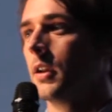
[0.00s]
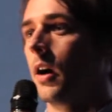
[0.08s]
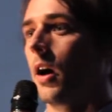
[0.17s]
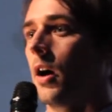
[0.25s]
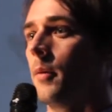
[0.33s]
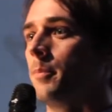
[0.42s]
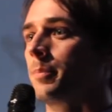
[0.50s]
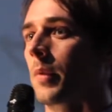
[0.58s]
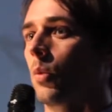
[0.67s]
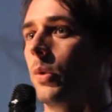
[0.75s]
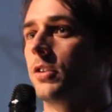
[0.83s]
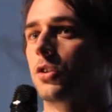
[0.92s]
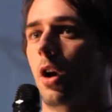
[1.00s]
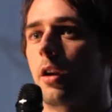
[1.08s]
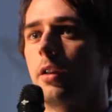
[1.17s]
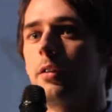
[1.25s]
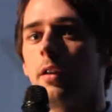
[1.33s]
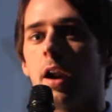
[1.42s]
Um, we
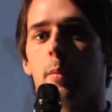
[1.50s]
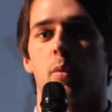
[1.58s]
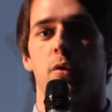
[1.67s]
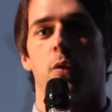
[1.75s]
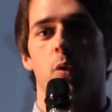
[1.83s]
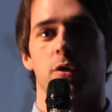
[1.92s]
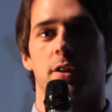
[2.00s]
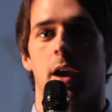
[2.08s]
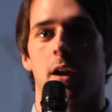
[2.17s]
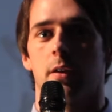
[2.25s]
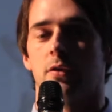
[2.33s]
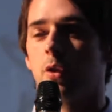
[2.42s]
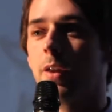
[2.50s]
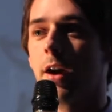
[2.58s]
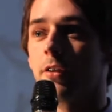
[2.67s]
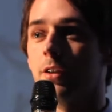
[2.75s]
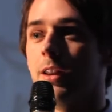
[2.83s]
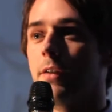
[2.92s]
started April Fool's Day of
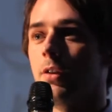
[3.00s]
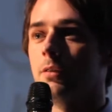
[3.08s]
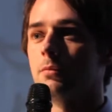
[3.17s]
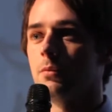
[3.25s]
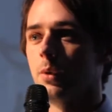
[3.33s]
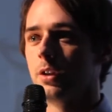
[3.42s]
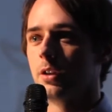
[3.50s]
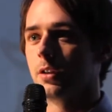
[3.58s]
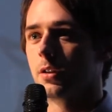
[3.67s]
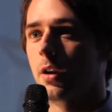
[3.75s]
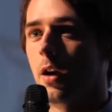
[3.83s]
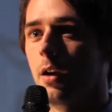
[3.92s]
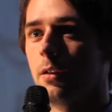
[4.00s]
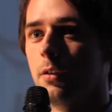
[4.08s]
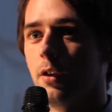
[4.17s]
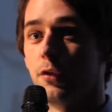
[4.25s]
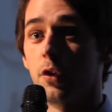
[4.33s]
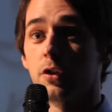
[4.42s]
2011, which is uh,
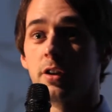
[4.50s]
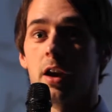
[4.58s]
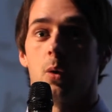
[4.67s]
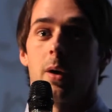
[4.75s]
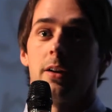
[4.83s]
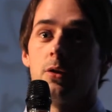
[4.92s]
your first takeaway.